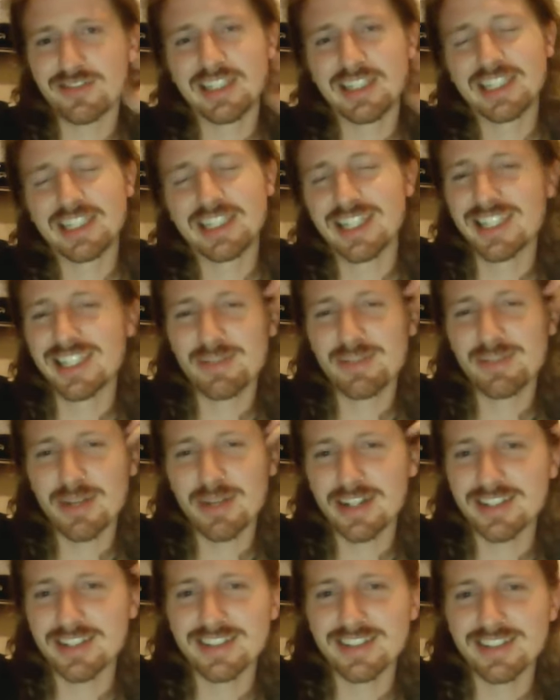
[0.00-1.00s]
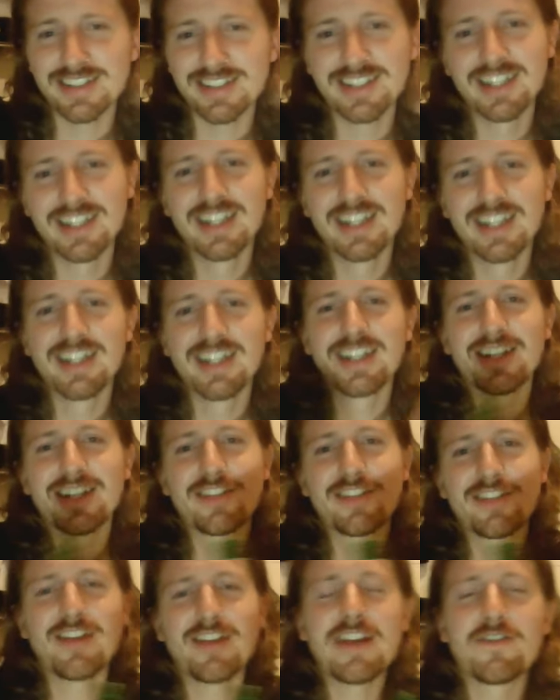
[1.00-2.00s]
He, he's back in
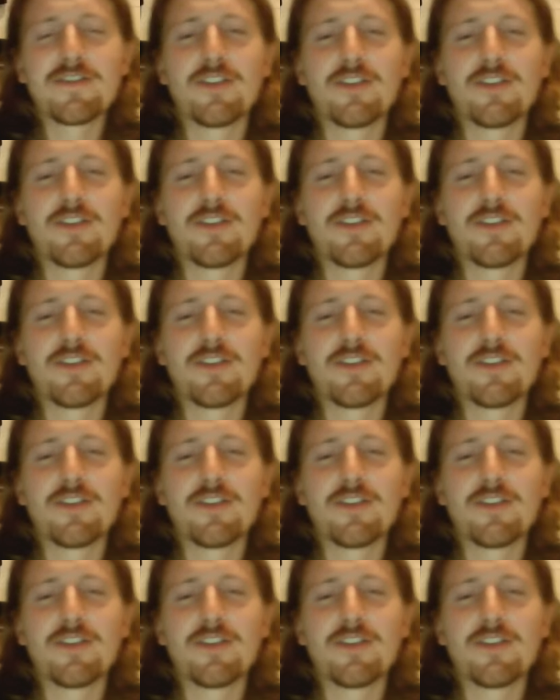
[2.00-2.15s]
Great